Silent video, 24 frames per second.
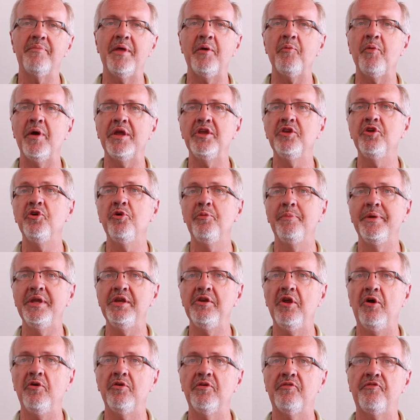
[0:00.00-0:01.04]
That way you'll be
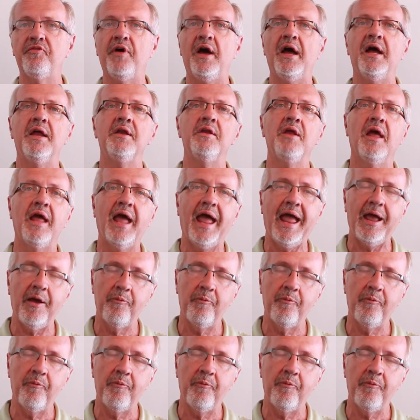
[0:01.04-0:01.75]
notified